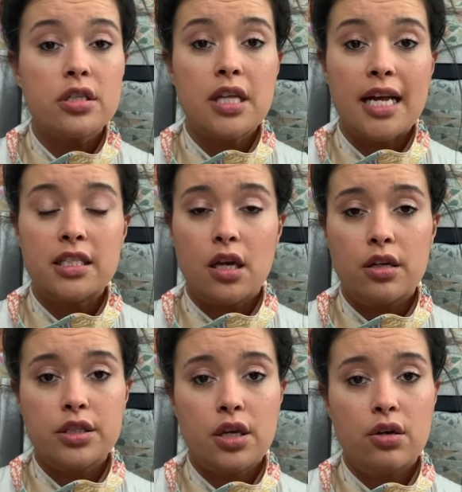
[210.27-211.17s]
that's
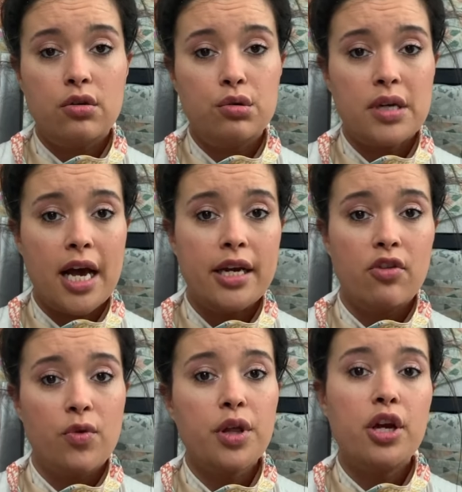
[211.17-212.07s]
also kind
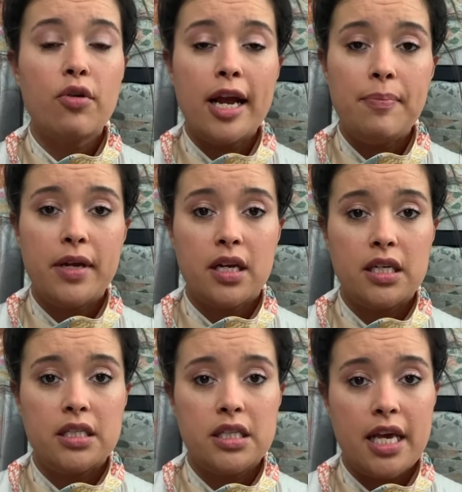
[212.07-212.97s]
of really great
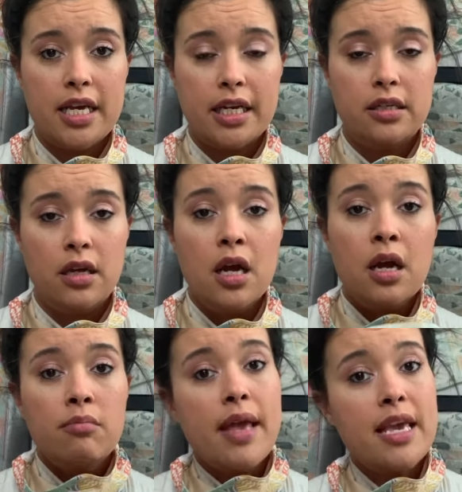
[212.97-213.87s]
because they can
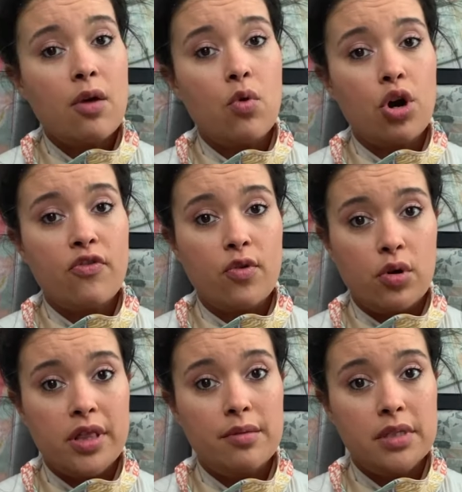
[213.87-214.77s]
make it work
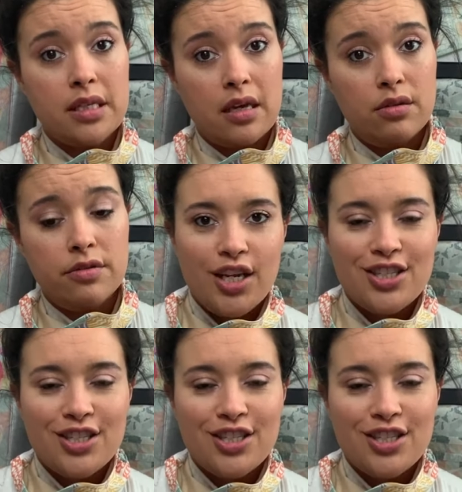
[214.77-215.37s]
for themselves.